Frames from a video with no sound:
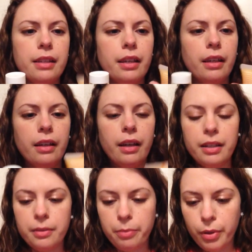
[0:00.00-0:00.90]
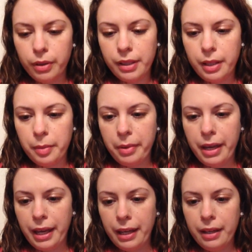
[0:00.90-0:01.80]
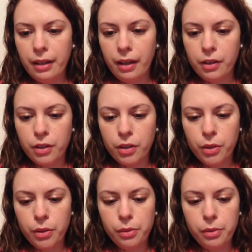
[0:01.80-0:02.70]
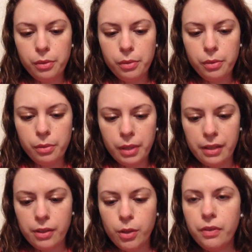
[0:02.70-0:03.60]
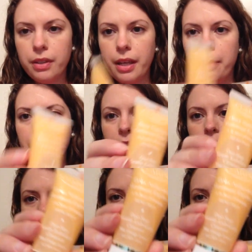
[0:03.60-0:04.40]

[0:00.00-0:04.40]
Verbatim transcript: thing I pulled out of the bag are two, yes, two of the same things.